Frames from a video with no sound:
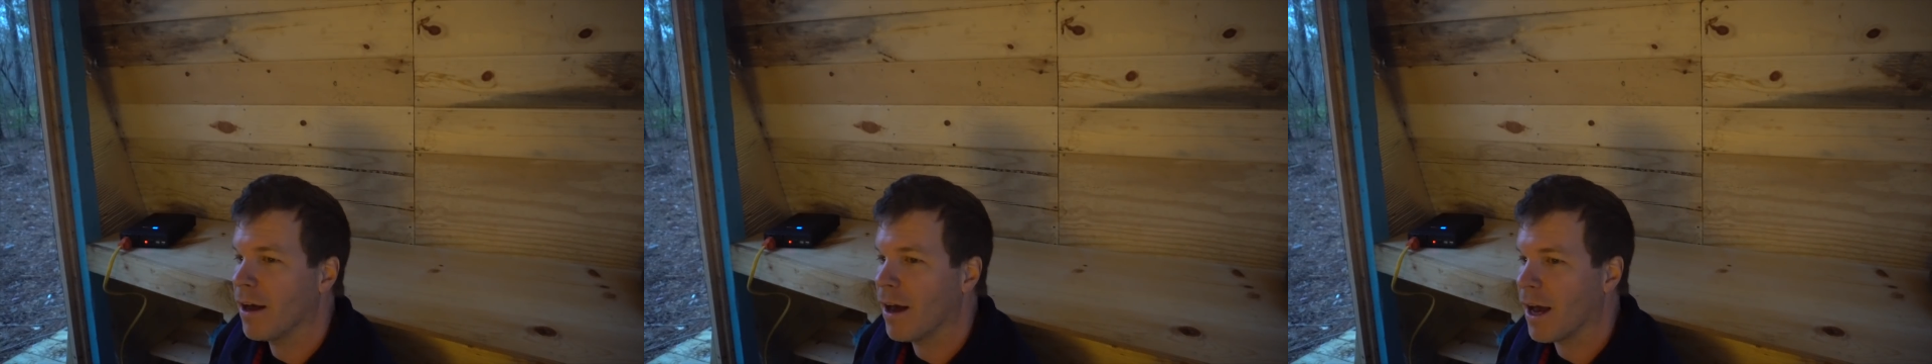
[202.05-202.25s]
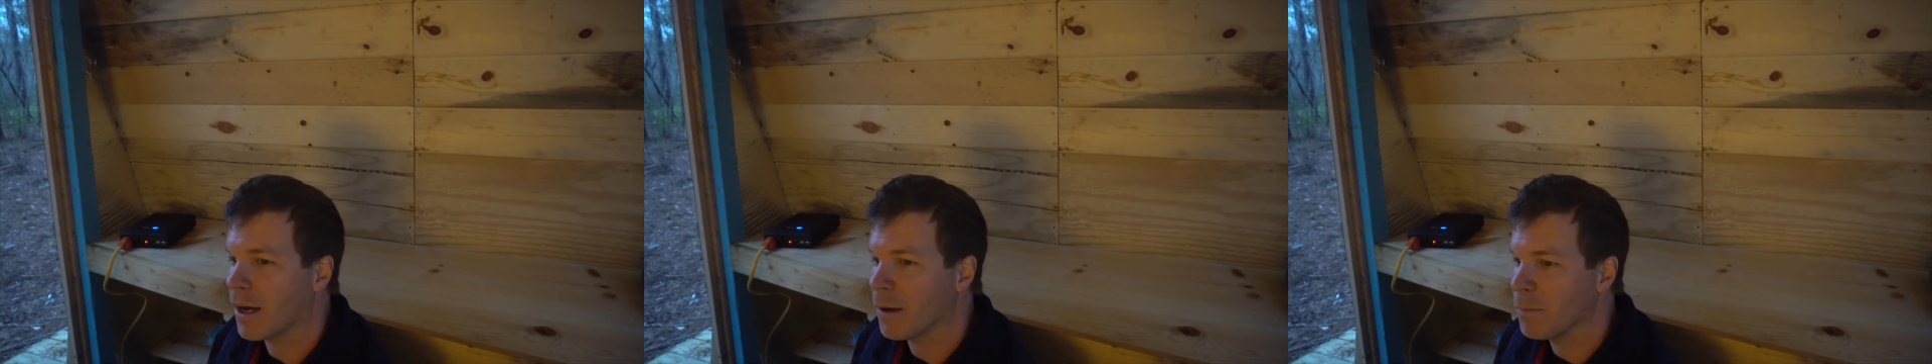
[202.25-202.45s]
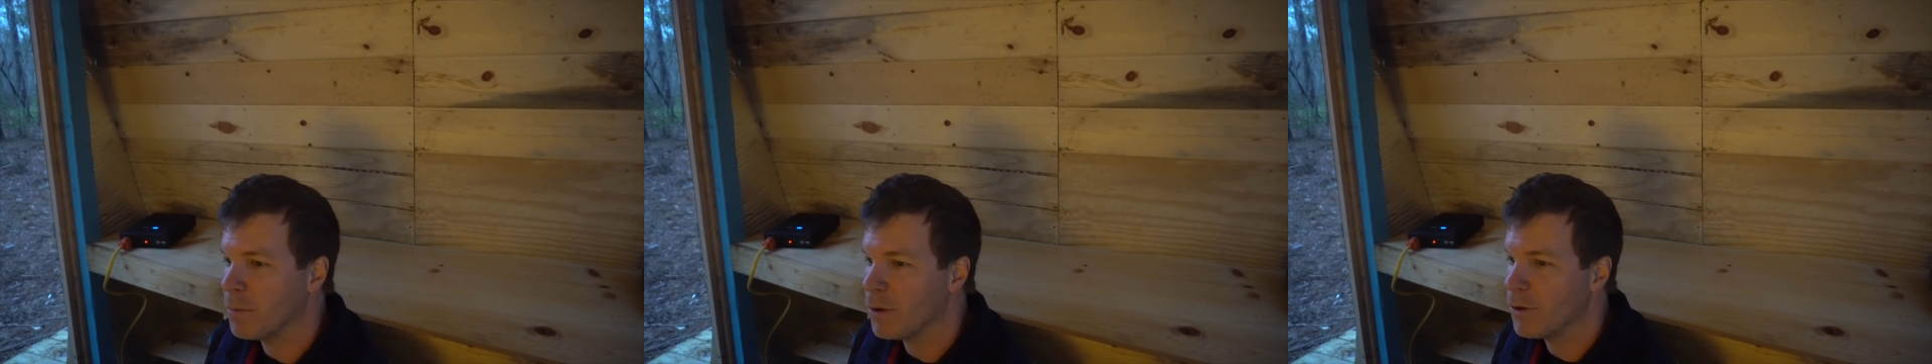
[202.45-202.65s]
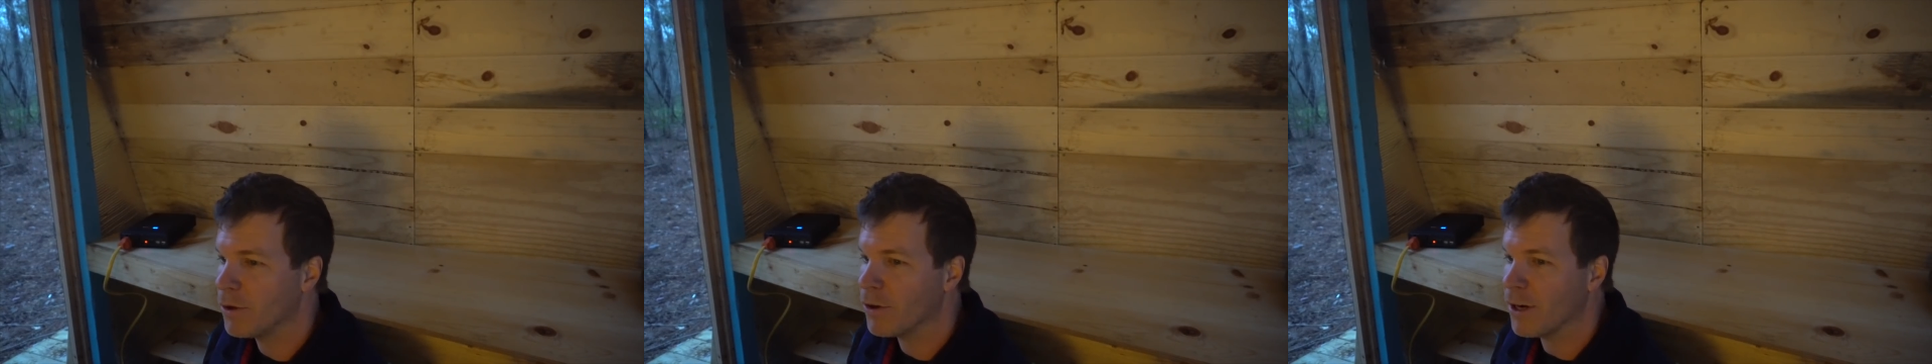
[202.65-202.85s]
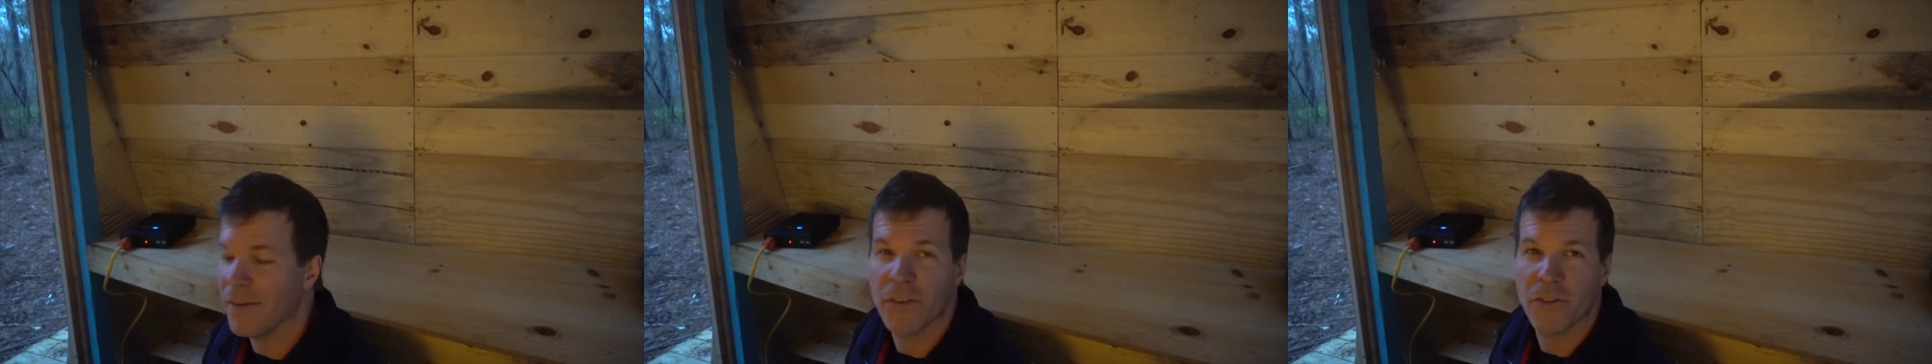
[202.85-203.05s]
uh,
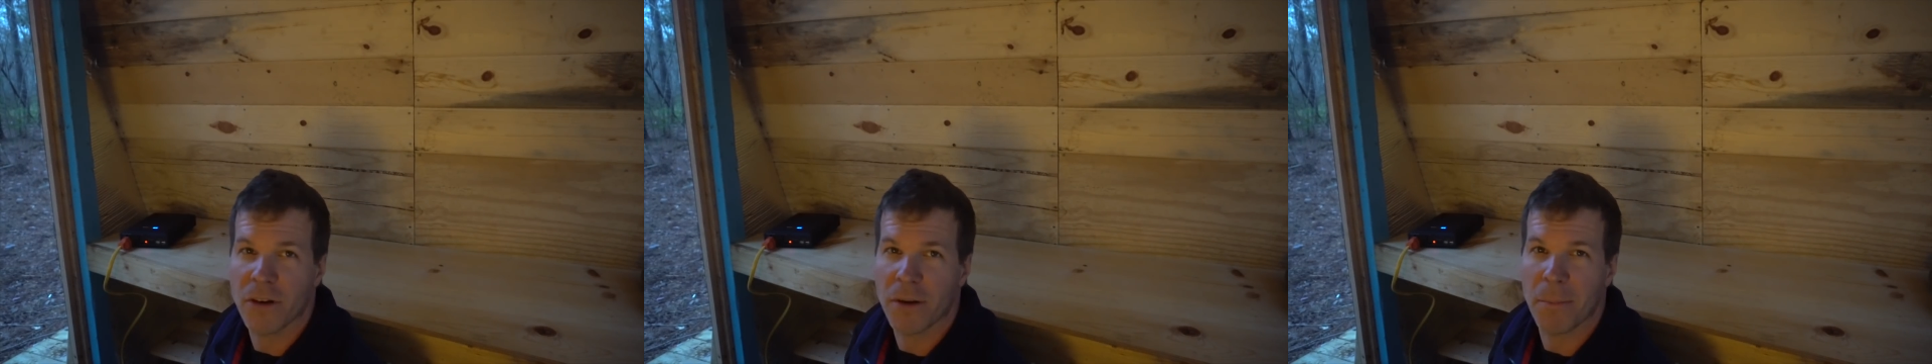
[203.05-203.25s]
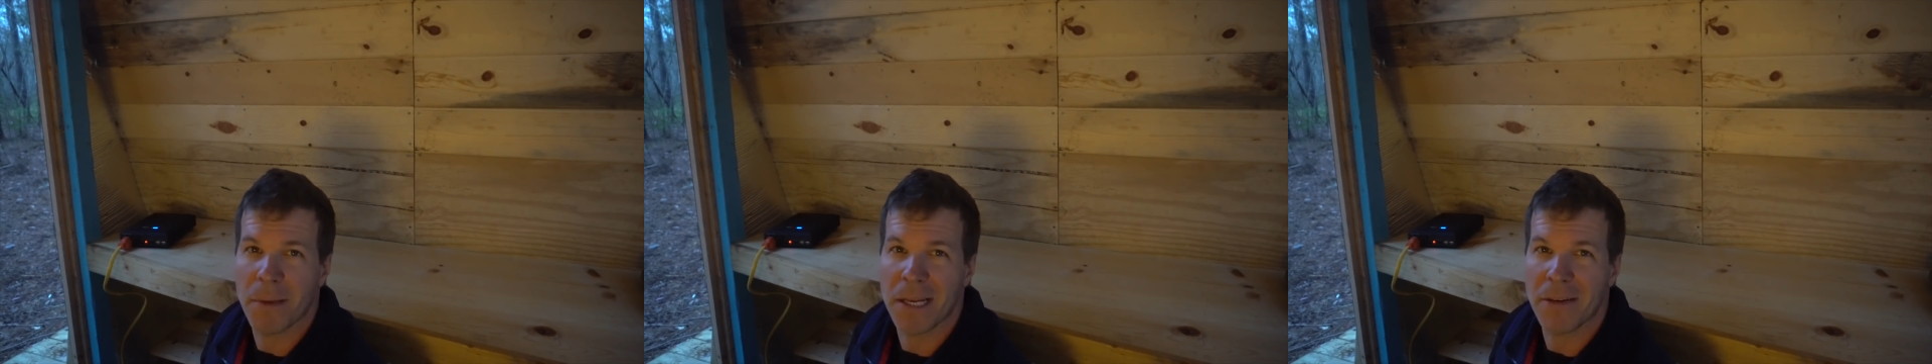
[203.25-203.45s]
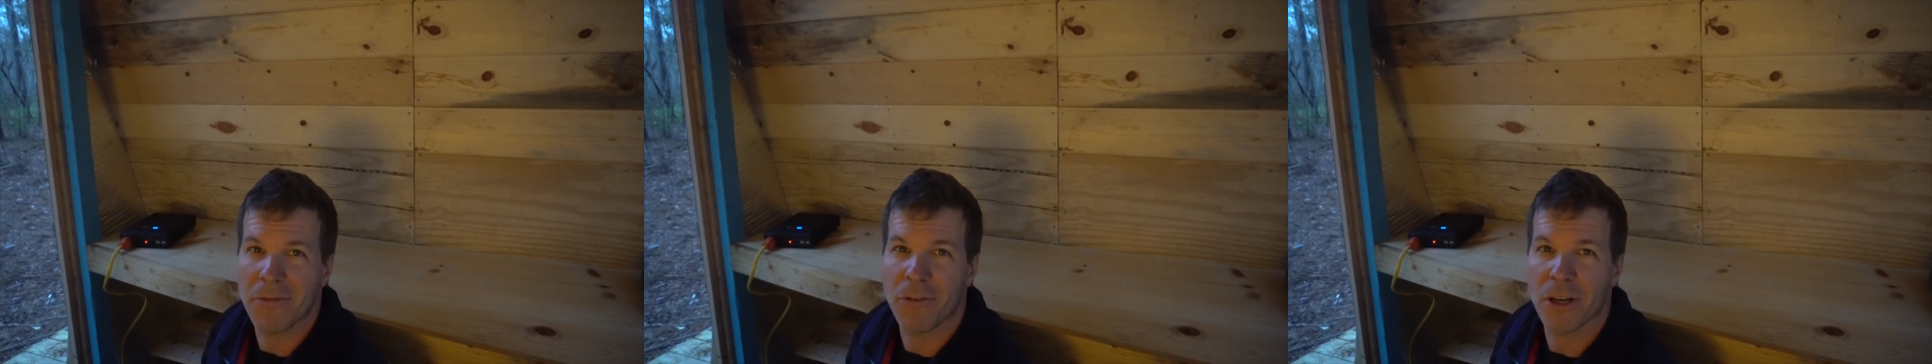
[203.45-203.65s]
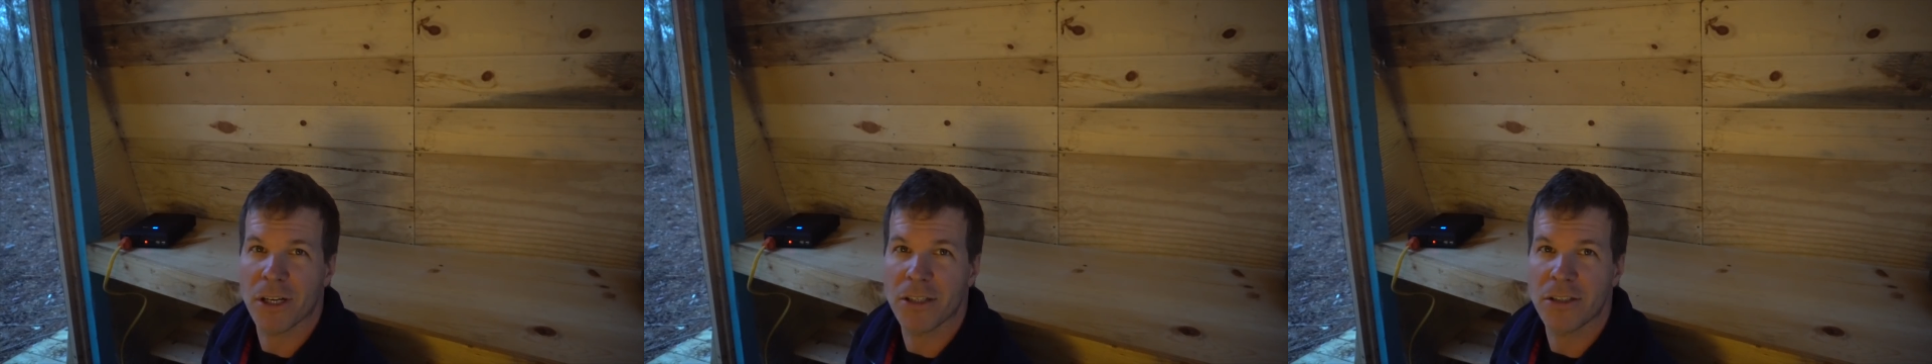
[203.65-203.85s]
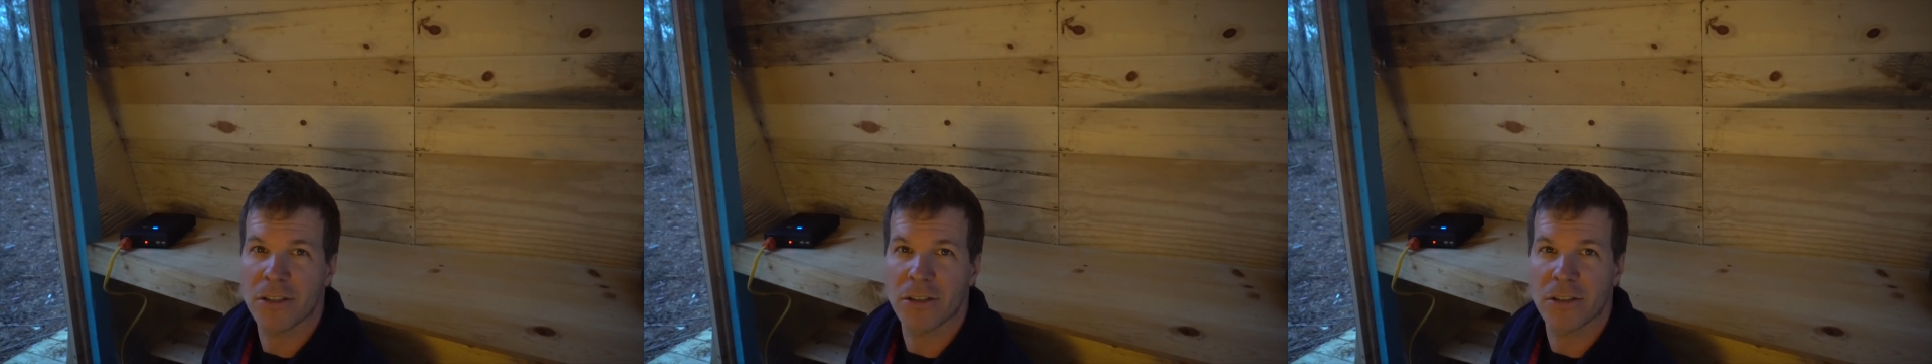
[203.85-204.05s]
computer, even run a mini
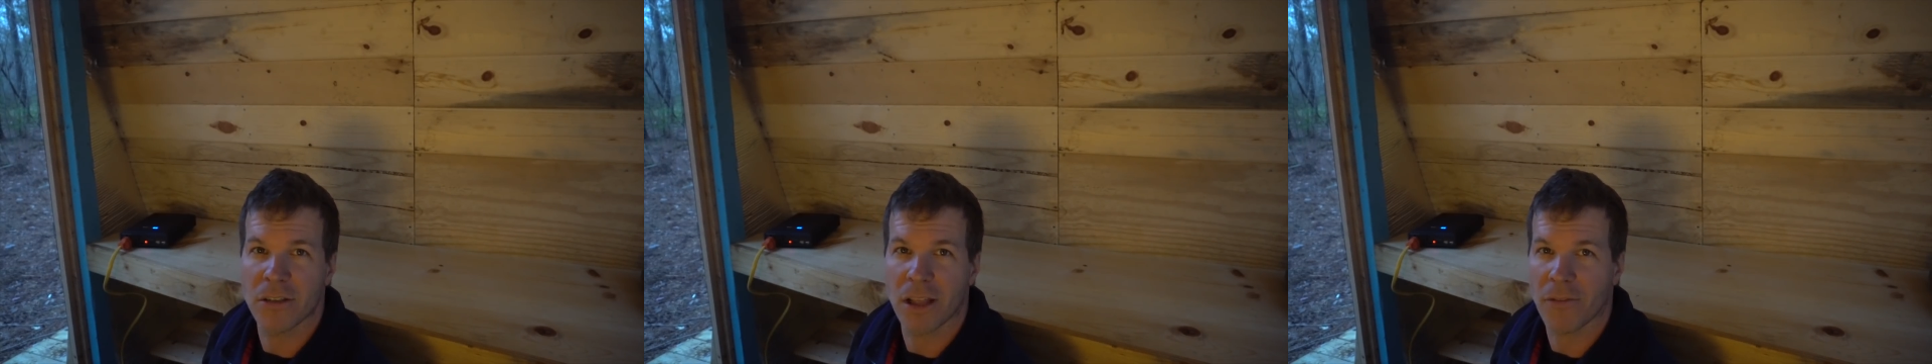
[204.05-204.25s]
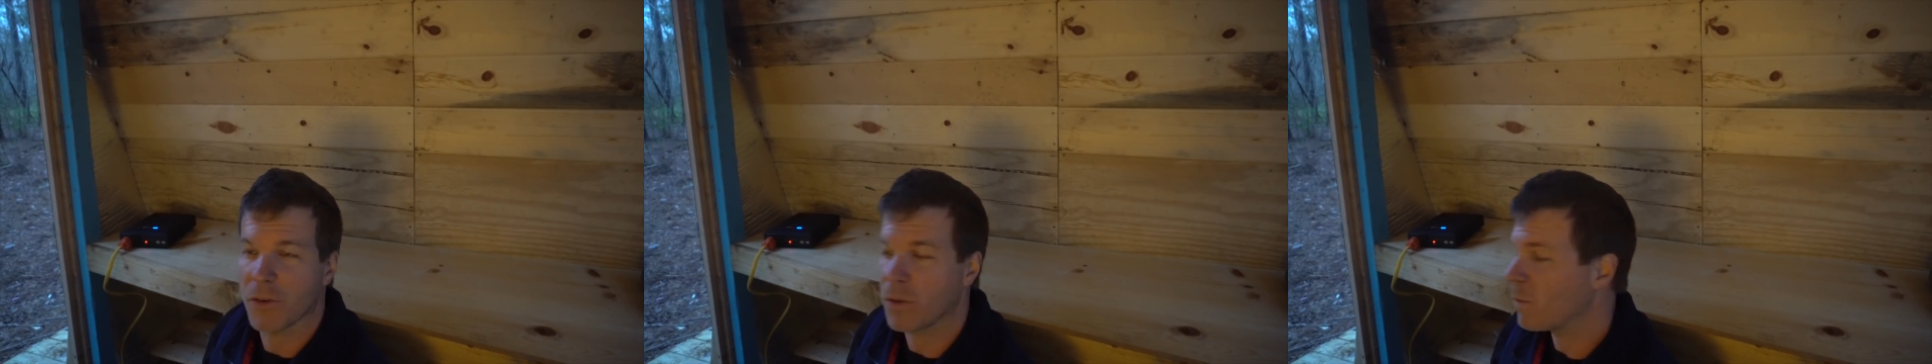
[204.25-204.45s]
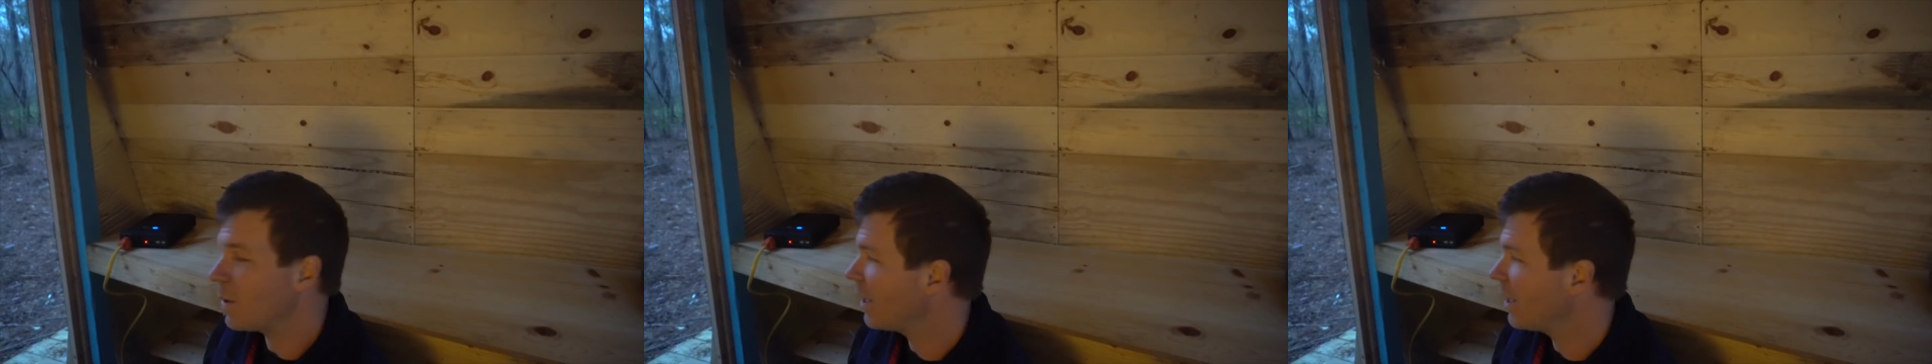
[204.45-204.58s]
fridge, like for the